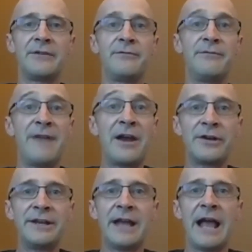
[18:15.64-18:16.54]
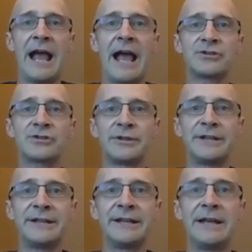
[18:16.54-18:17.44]
very
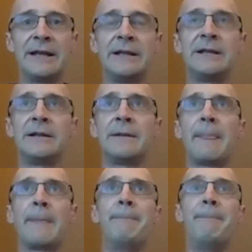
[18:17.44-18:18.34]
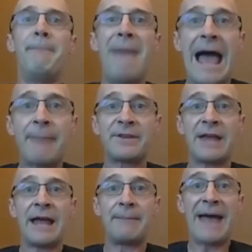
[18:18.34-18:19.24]
actually mapped
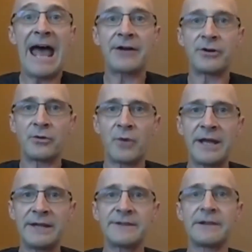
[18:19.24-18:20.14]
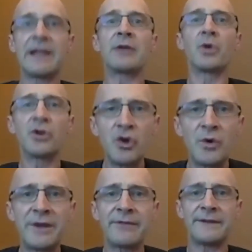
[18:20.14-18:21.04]
and patterned ways. Like, we're
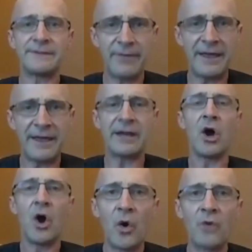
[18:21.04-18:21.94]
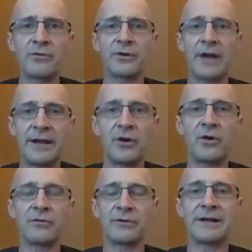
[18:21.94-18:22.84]
doing this thing over and
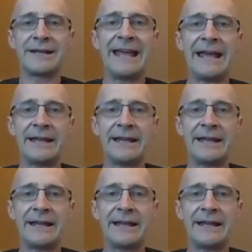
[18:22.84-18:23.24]
over again